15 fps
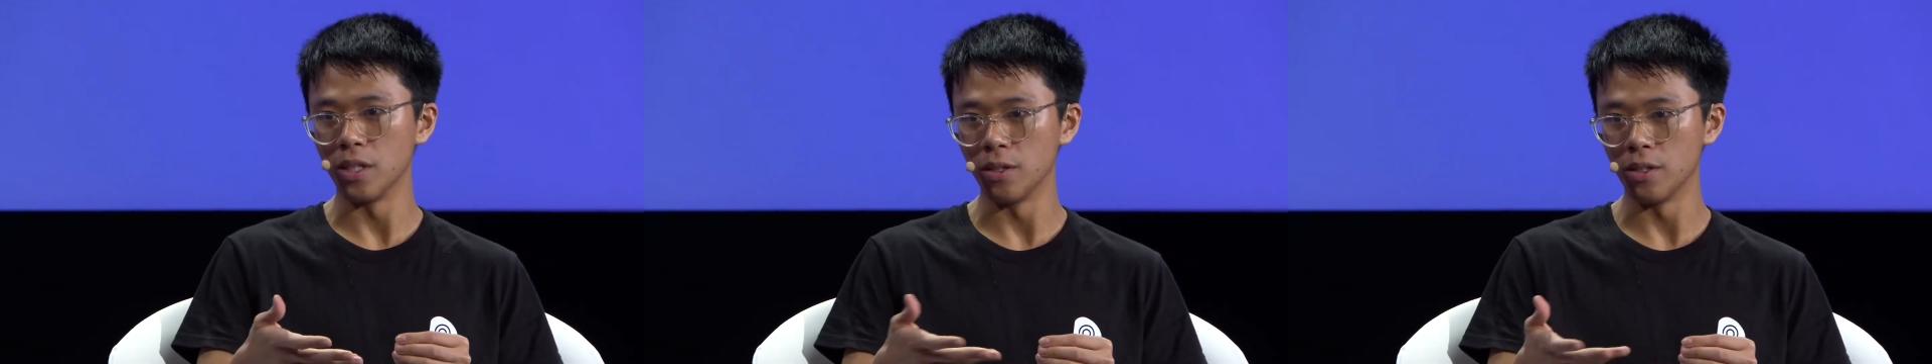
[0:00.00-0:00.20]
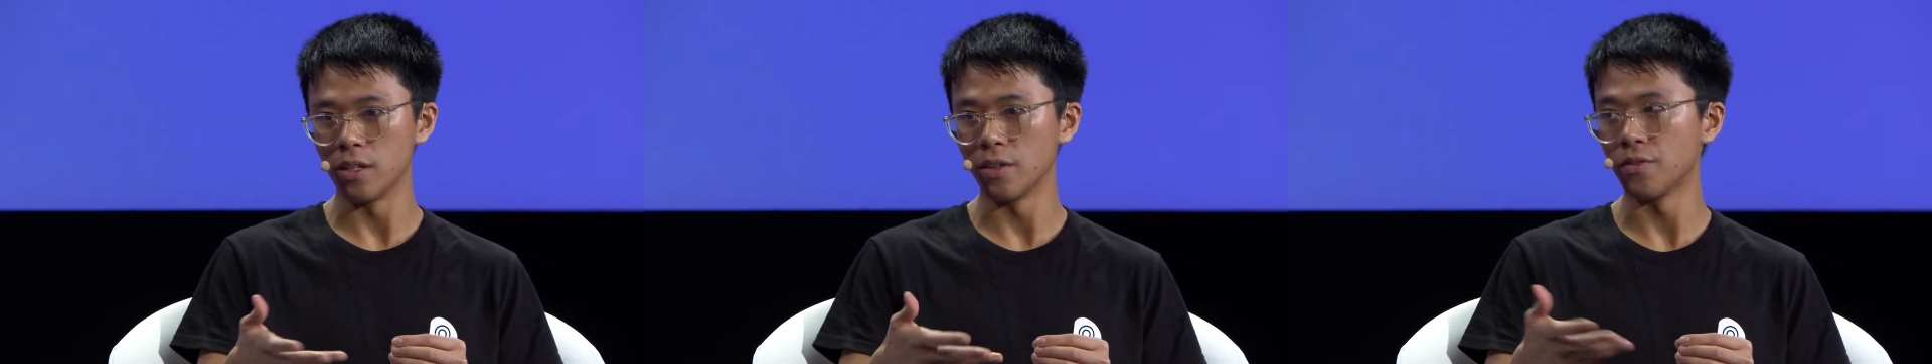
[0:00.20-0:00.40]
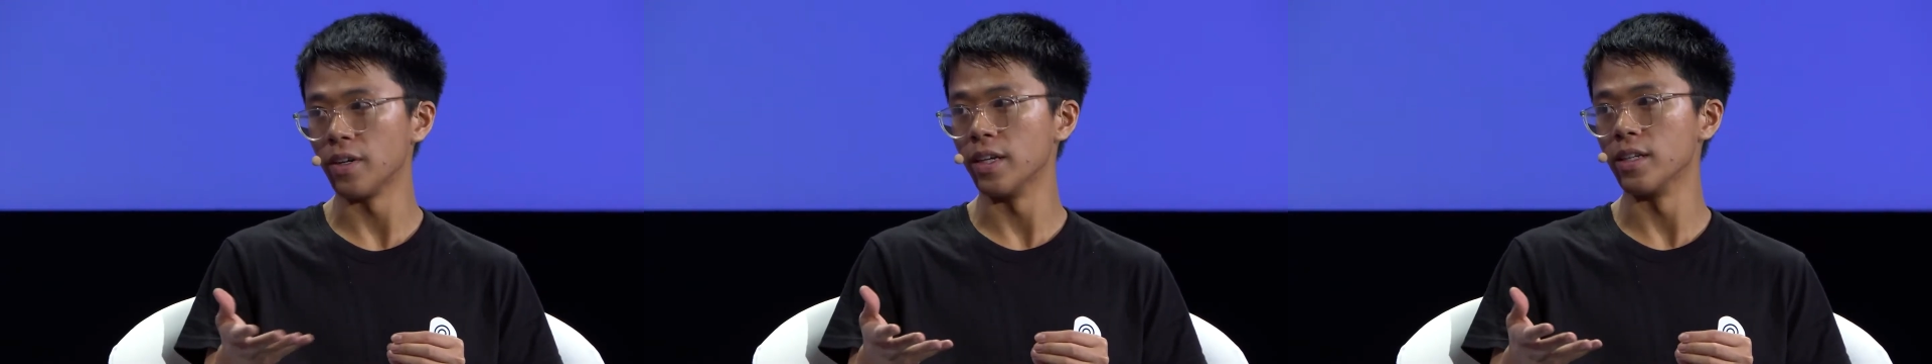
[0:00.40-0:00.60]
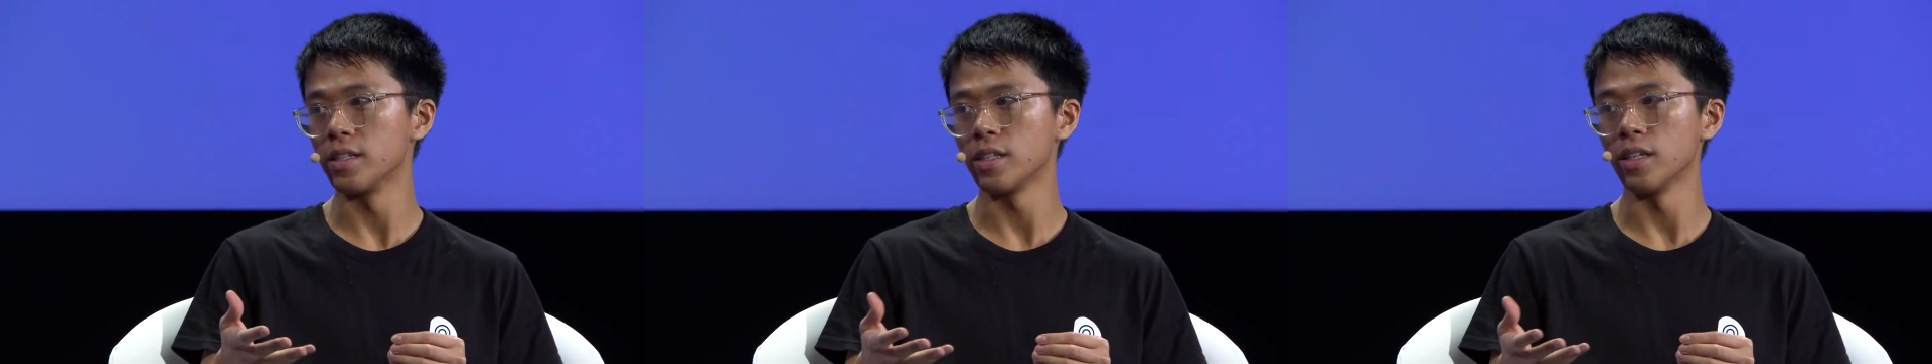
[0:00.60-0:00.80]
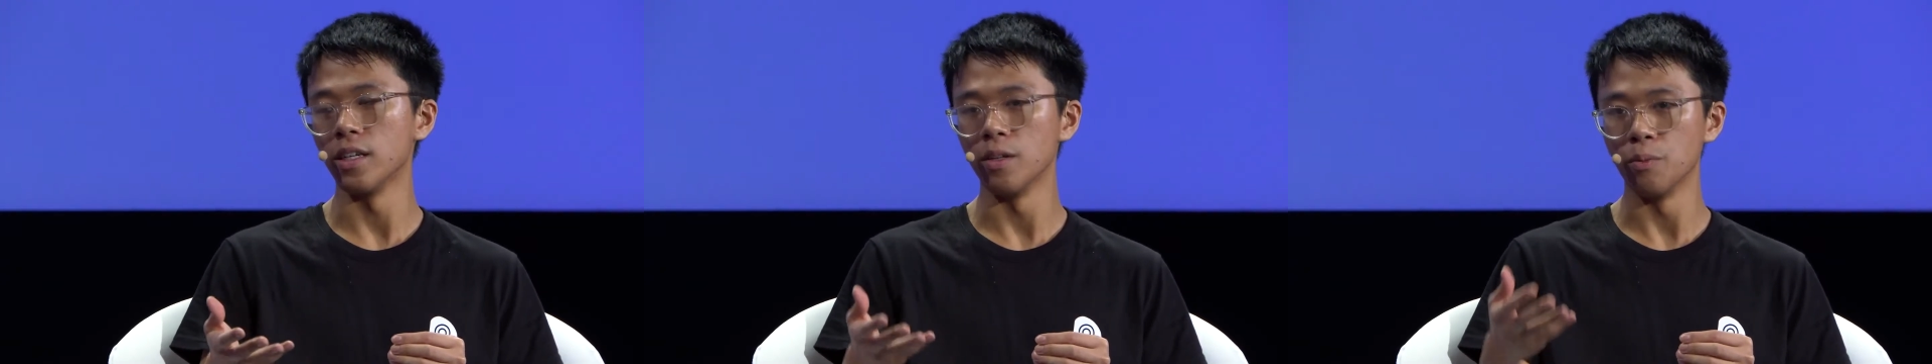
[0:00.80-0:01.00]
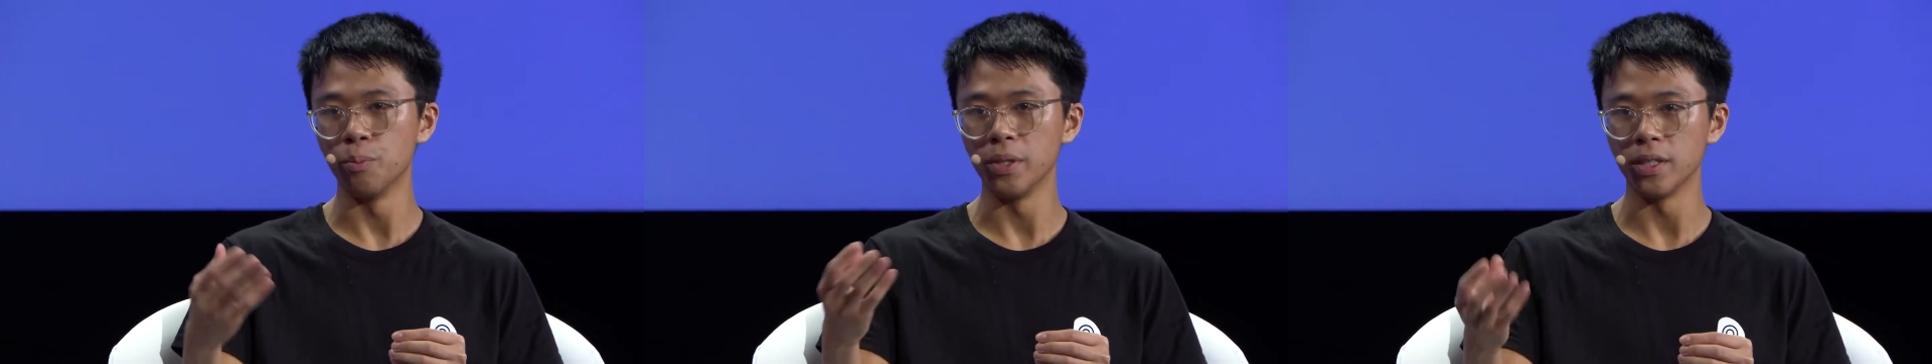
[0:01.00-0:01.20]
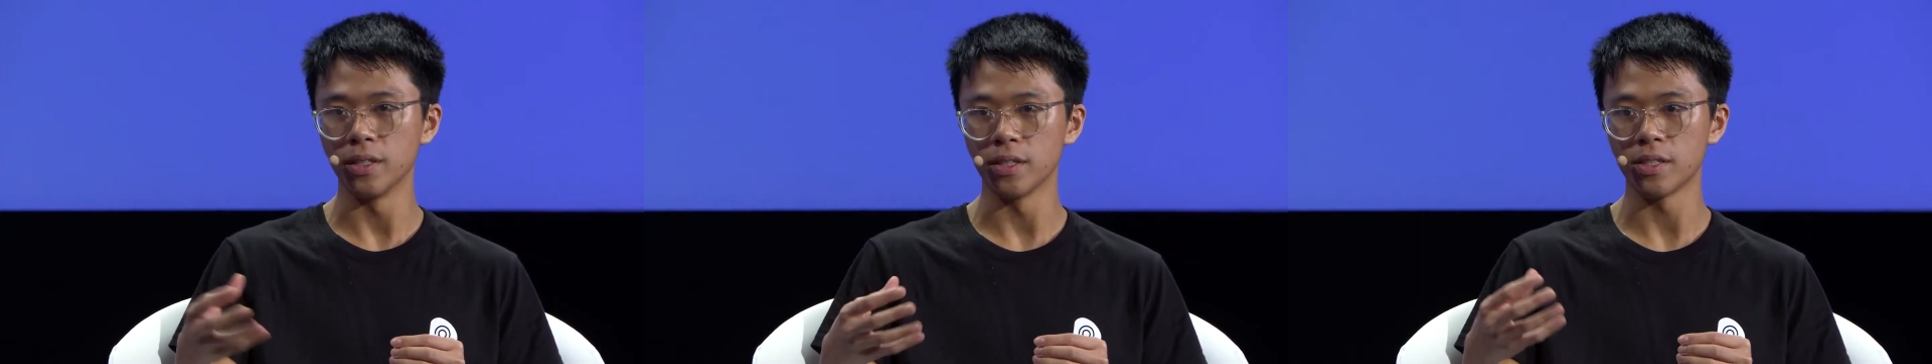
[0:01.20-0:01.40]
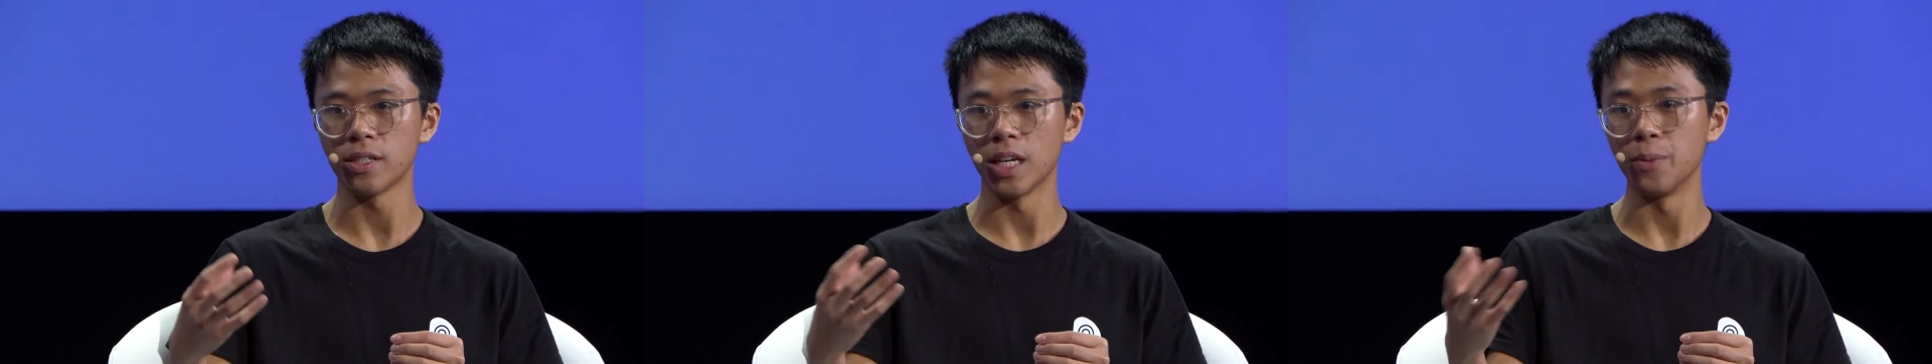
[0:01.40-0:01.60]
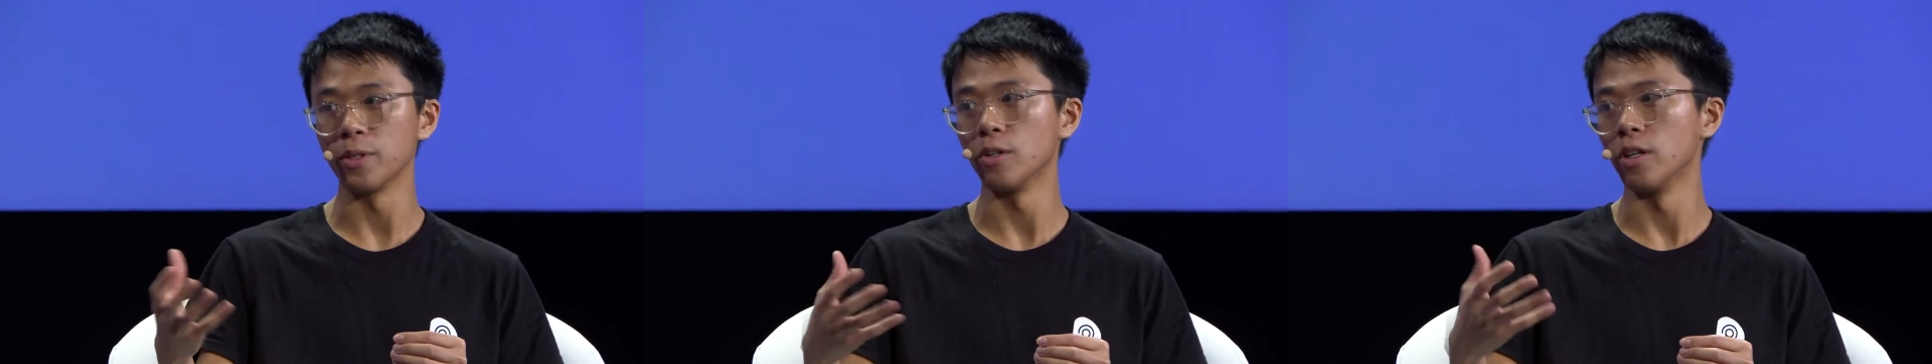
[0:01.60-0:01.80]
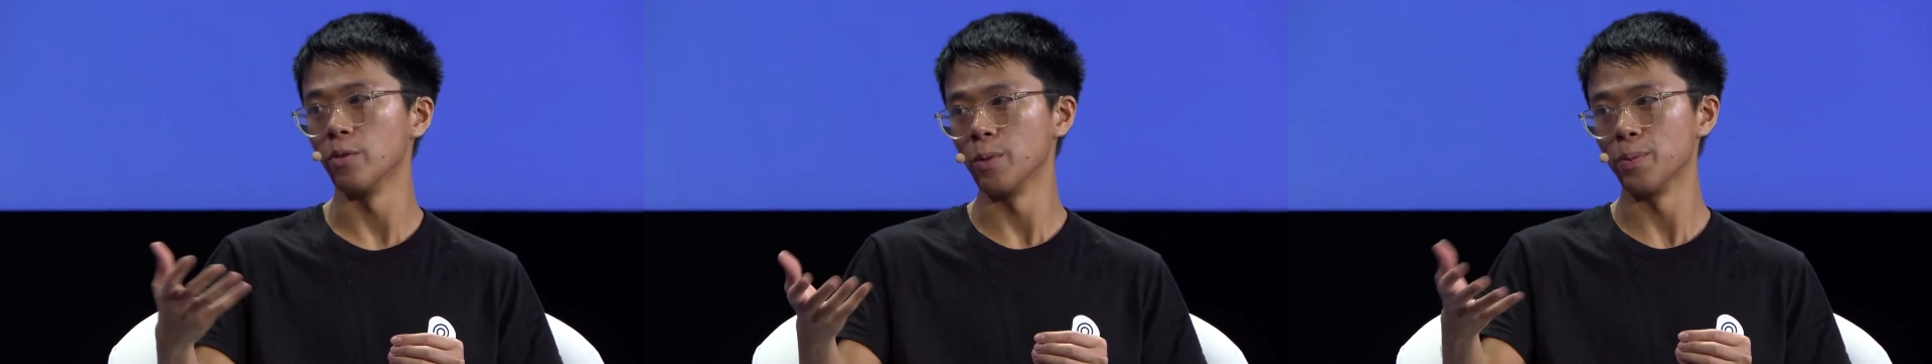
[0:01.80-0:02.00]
of their friends built this stablecoin.